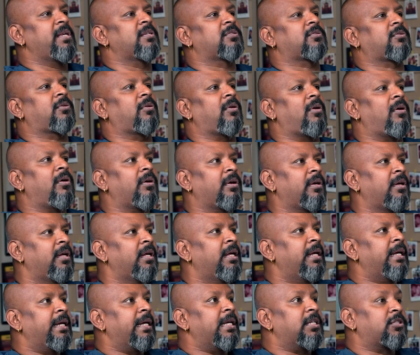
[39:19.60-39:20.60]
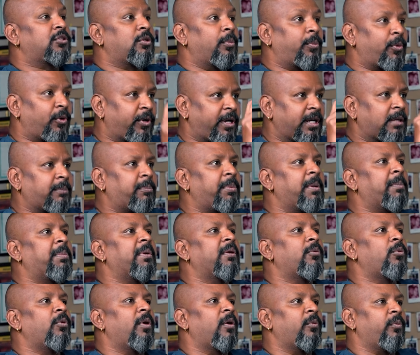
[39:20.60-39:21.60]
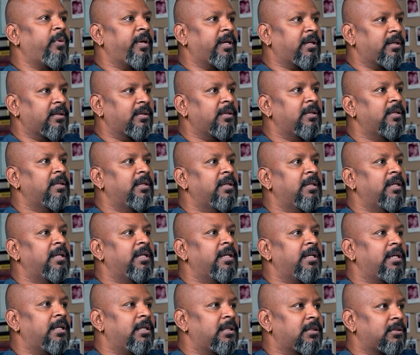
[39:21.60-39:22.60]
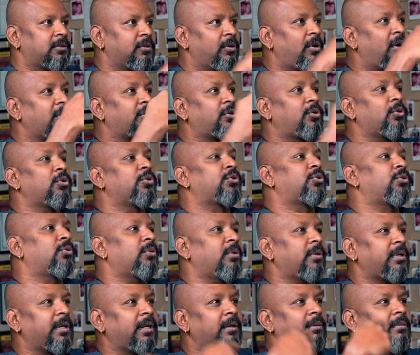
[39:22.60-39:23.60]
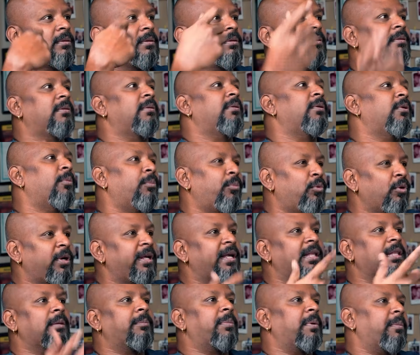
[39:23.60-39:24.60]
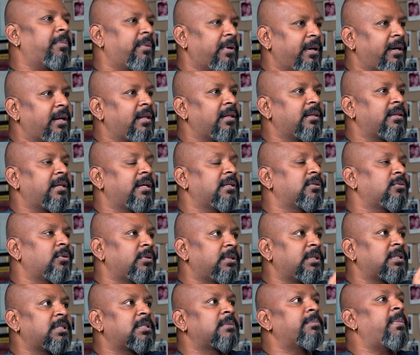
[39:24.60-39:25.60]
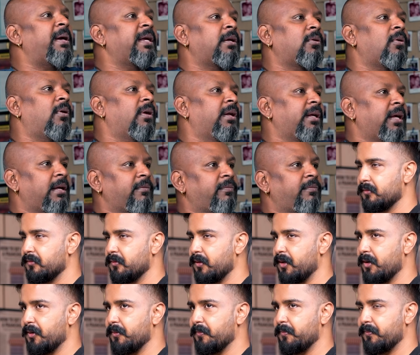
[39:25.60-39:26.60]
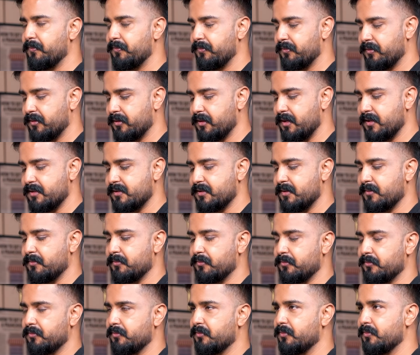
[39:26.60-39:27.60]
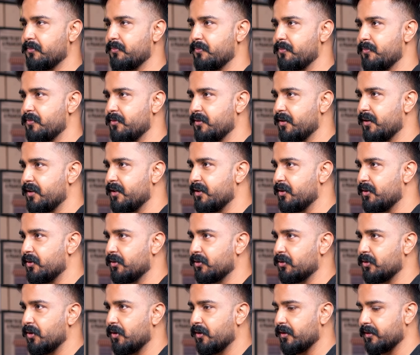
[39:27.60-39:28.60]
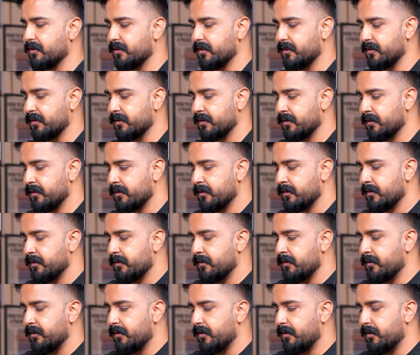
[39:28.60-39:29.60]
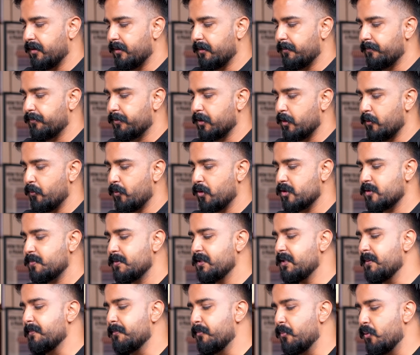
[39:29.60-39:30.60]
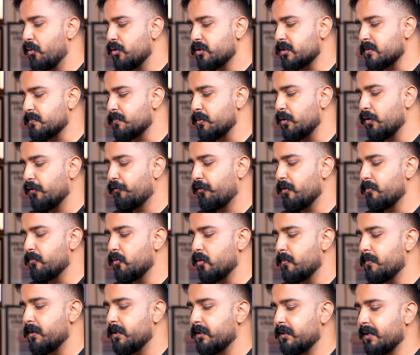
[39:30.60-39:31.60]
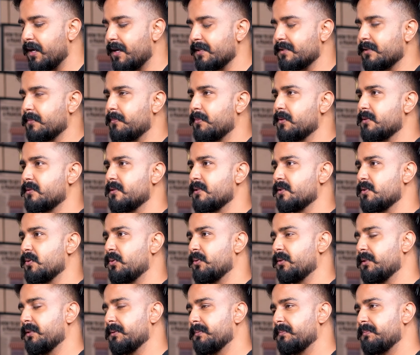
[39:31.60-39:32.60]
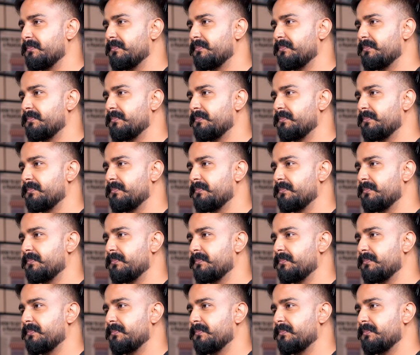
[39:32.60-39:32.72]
strong is to protect people who are weak. It is not to bully other people and other things. So this is my calling, I Wow, that's some really good thought there. What's been the most beautiful moment as a business owner?